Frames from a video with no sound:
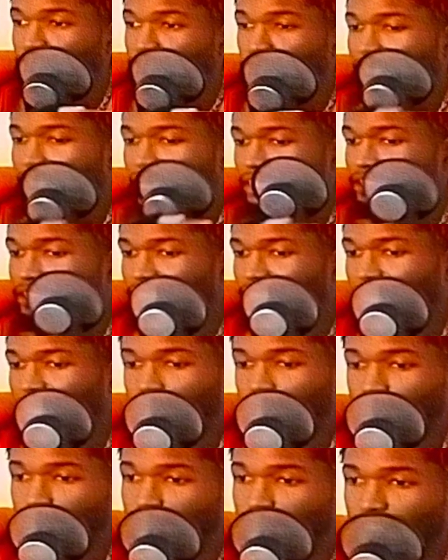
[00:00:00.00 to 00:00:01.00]
can't
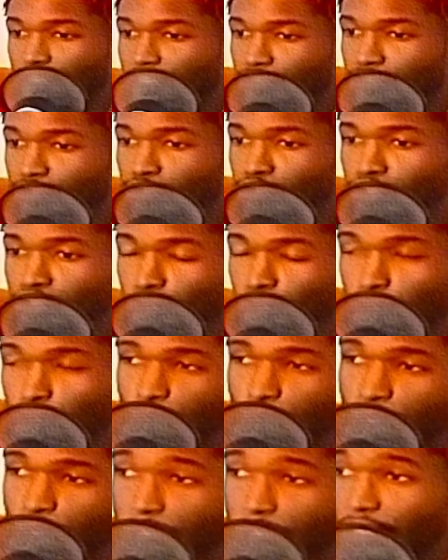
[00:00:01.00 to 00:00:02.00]
type, you
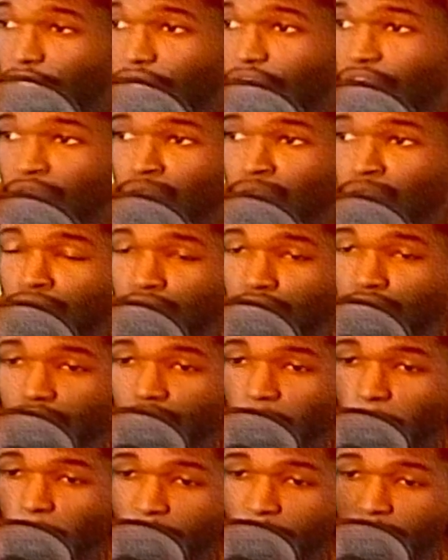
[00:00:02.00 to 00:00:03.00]
stupid,
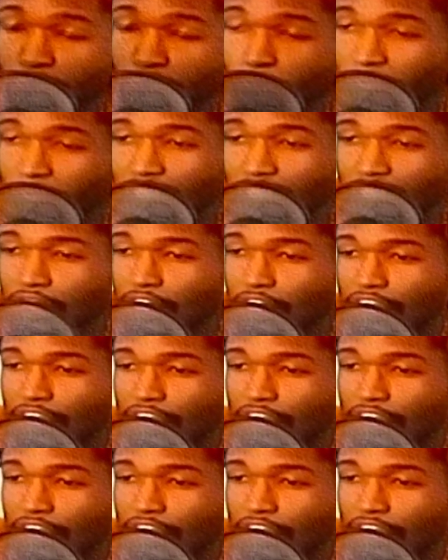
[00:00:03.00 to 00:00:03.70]
big chunky